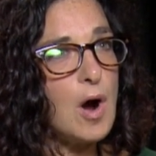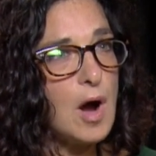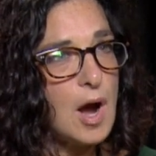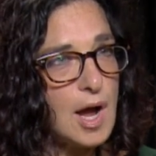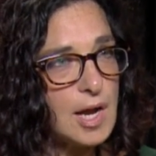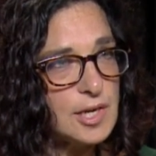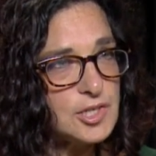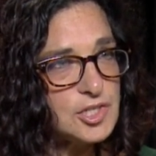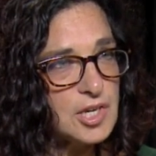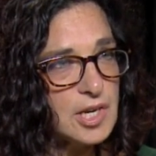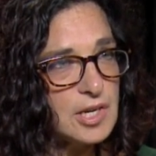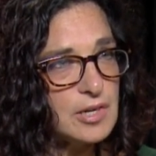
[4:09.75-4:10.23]

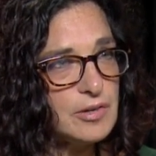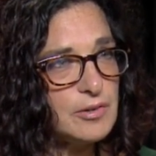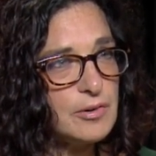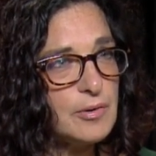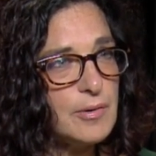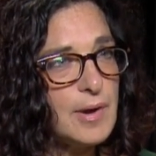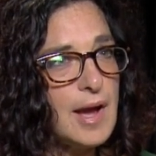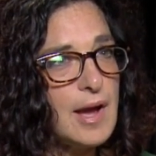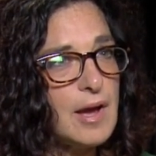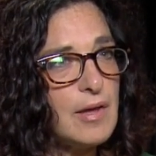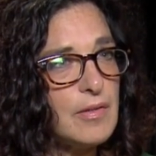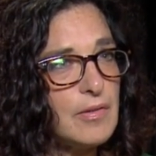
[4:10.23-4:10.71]
watch. I don't mm-hmm.
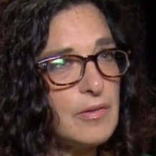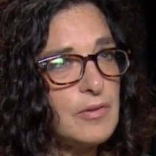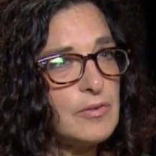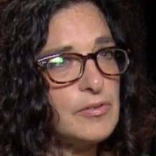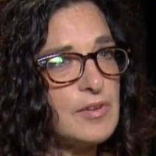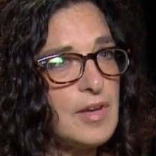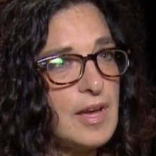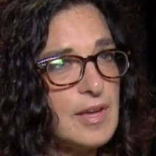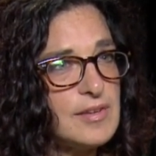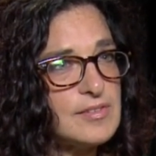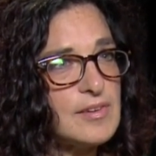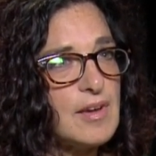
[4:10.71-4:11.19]
know how
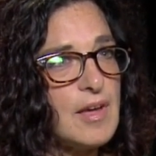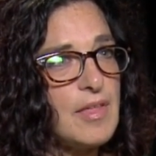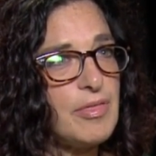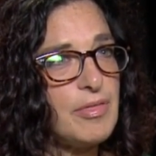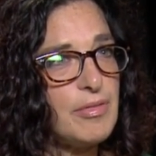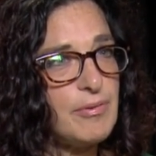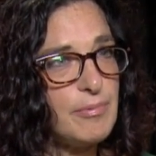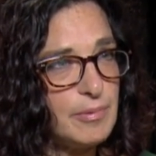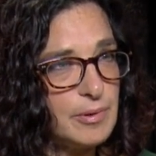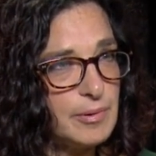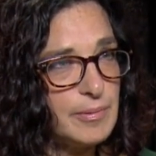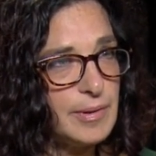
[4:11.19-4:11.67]
those guys got
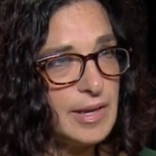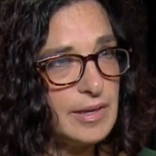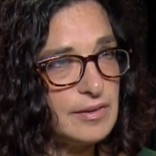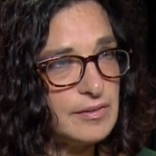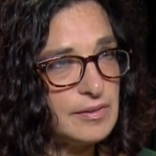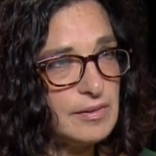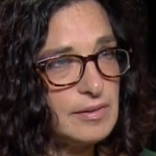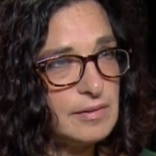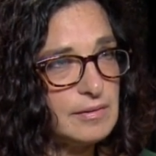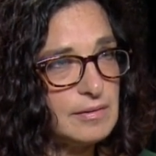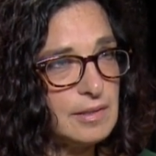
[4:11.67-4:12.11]
through it.